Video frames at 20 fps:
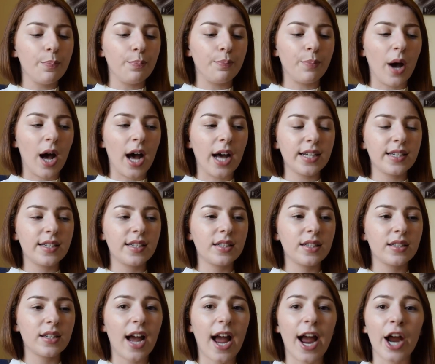But
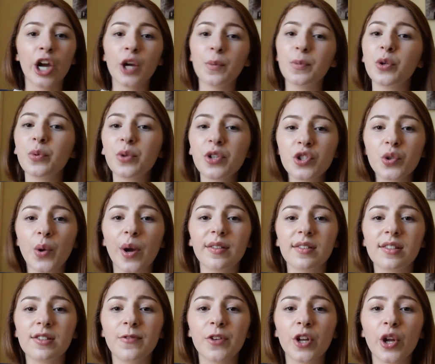I hope you enjoyed
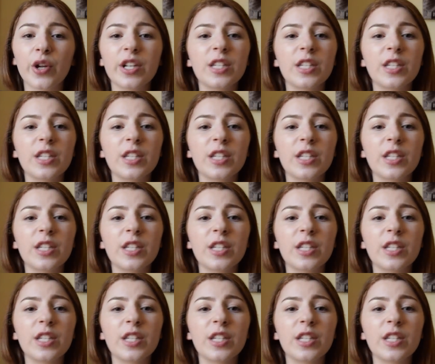this video.